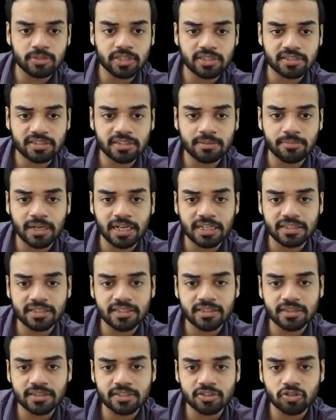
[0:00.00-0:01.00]
Just
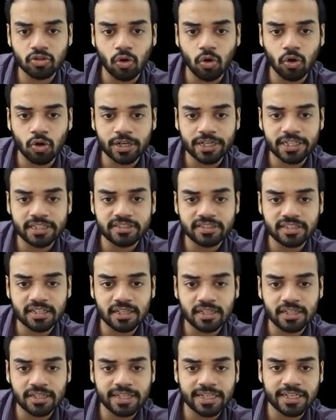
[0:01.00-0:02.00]
imagine this orange
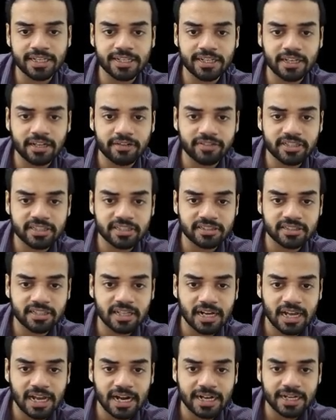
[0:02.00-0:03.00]
color area, which is the
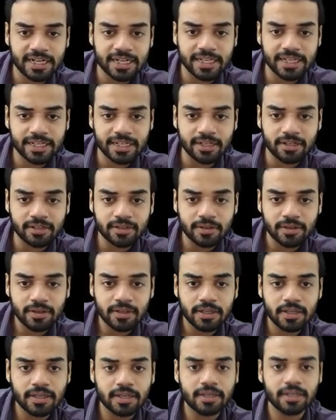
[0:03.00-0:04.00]
land area,
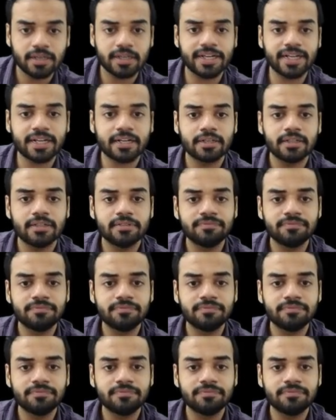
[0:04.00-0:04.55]
correct?